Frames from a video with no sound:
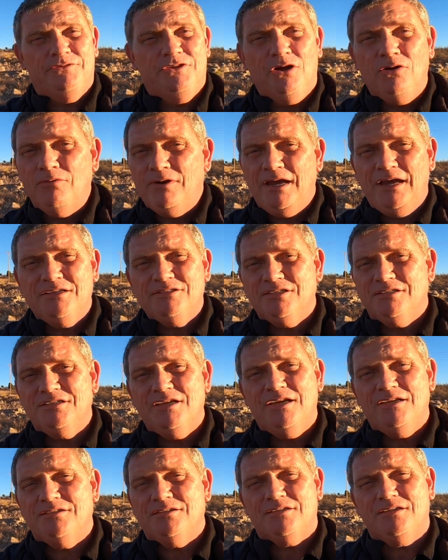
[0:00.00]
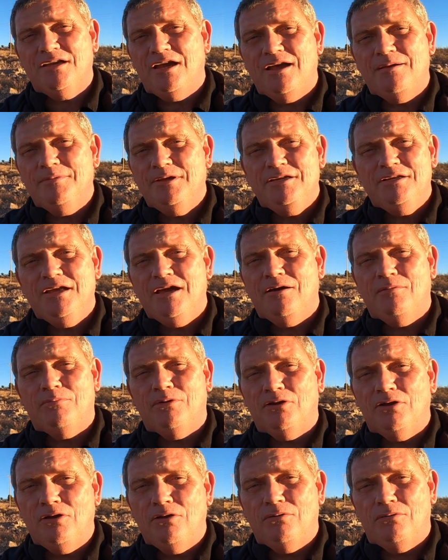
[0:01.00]
don't hesitate to comment down
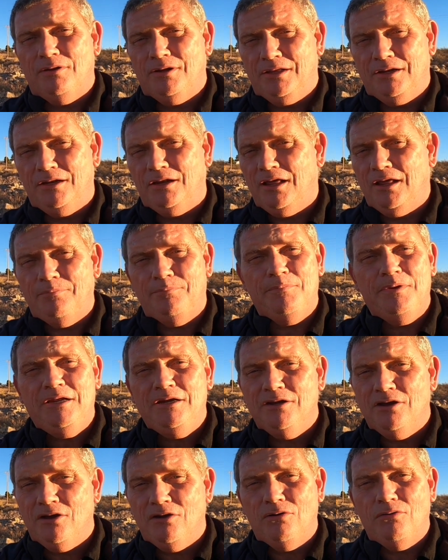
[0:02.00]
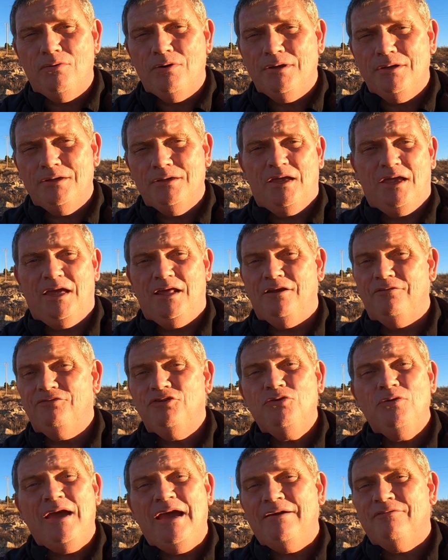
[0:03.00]
below and let me know. And
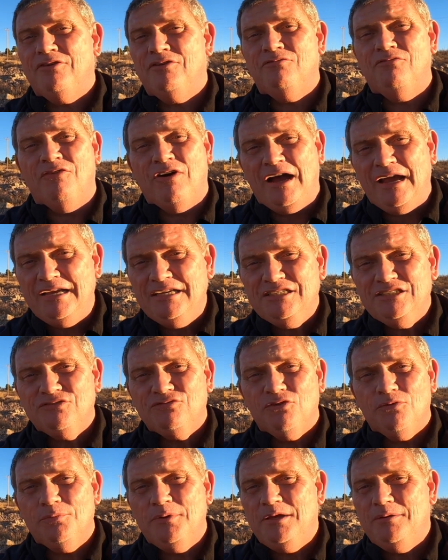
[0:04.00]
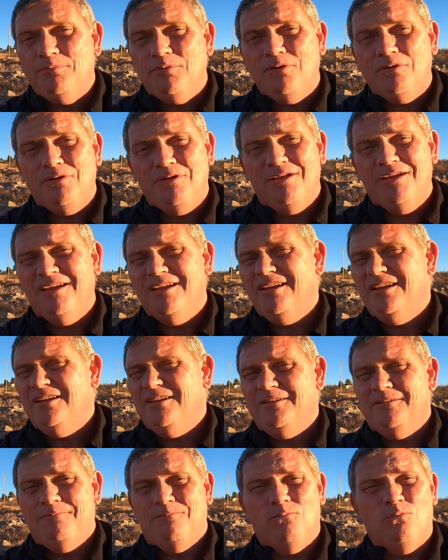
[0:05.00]
if you have advice for people,
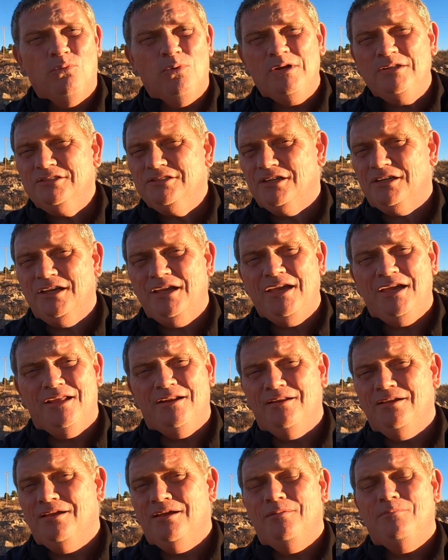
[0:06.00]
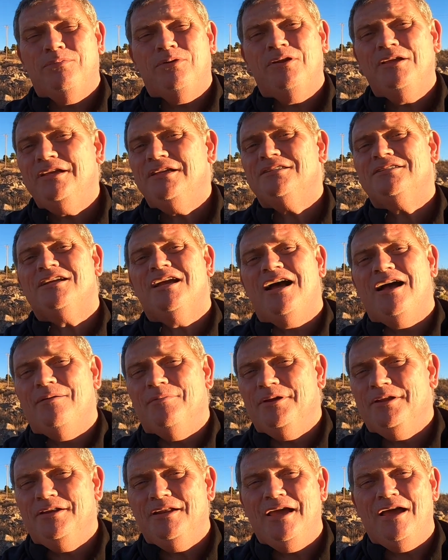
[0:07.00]
once again, please
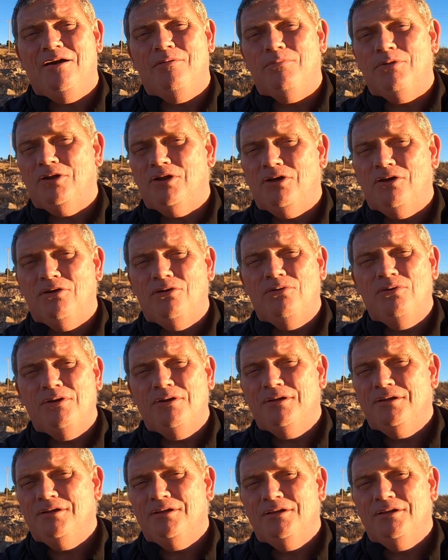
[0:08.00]
comment down below